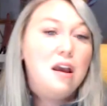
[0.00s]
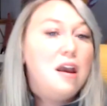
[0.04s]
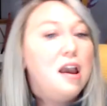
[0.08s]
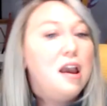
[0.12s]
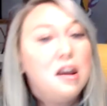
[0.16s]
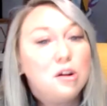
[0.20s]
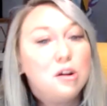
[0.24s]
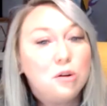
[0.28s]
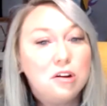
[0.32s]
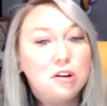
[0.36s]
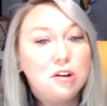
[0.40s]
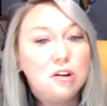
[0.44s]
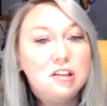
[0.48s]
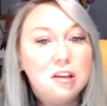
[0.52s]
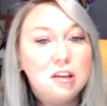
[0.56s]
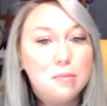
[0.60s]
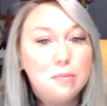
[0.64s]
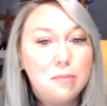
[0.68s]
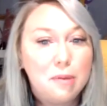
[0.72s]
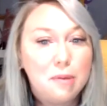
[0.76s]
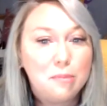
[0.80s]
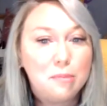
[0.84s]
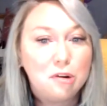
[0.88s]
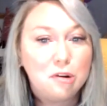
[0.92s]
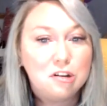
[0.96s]

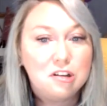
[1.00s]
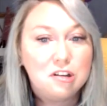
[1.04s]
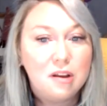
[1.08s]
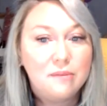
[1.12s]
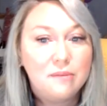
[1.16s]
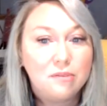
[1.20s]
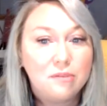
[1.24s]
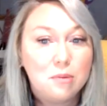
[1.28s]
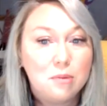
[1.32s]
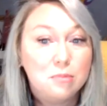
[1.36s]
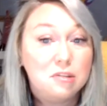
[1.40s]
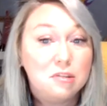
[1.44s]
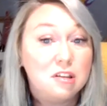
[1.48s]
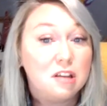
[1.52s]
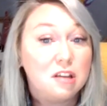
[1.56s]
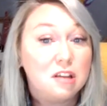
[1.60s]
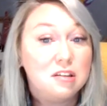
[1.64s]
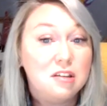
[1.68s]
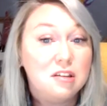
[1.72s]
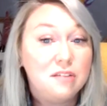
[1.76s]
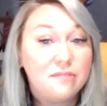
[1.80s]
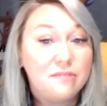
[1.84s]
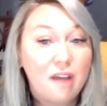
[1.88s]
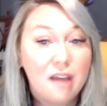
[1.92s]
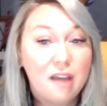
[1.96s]
increasing membership from
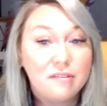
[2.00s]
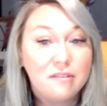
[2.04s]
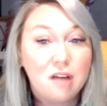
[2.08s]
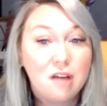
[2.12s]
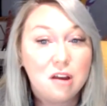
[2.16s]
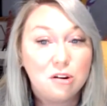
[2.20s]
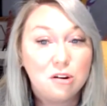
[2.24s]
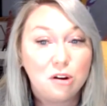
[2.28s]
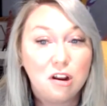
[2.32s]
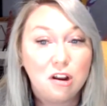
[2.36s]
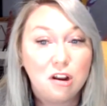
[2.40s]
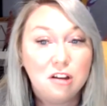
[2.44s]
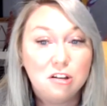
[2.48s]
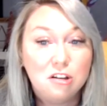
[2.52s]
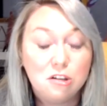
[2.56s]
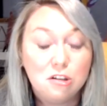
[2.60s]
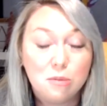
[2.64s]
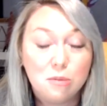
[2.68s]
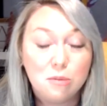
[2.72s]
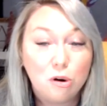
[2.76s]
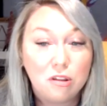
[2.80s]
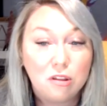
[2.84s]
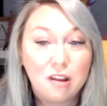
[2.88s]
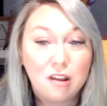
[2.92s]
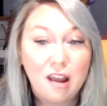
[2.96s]
6,500 to
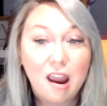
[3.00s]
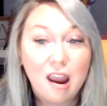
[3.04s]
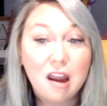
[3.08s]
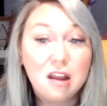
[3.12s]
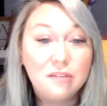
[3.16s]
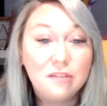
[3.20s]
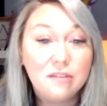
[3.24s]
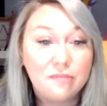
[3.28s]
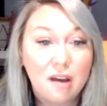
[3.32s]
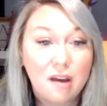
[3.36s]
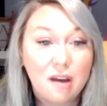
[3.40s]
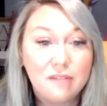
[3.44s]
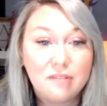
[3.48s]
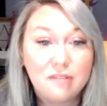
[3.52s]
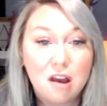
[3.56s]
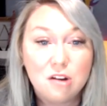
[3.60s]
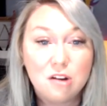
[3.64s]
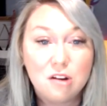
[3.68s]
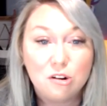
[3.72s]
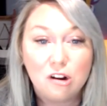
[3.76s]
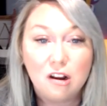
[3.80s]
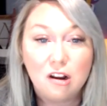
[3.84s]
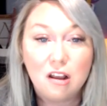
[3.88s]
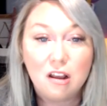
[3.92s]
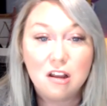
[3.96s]
more than
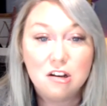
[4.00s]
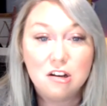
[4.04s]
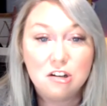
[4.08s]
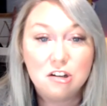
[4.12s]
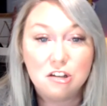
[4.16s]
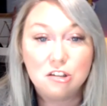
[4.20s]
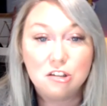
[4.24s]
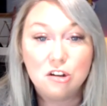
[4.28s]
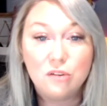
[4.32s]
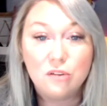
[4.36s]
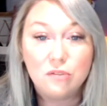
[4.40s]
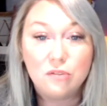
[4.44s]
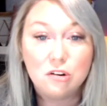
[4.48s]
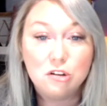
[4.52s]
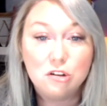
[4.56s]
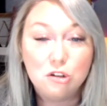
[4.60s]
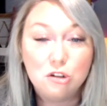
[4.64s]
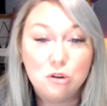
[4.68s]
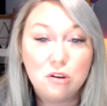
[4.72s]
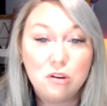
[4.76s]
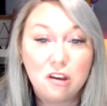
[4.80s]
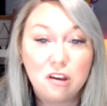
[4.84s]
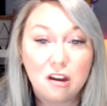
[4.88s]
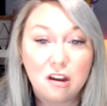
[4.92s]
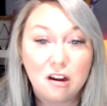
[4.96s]
8,500 in just over
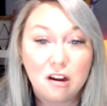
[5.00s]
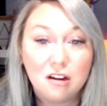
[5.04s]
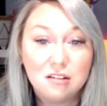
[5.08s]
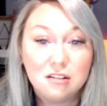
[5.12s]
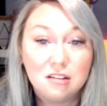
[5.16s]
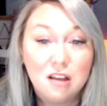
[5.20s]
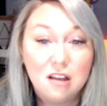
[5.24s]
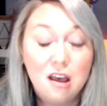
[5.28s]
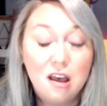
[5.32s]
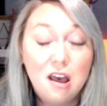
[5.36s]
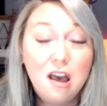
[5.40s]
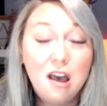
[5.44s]
two years.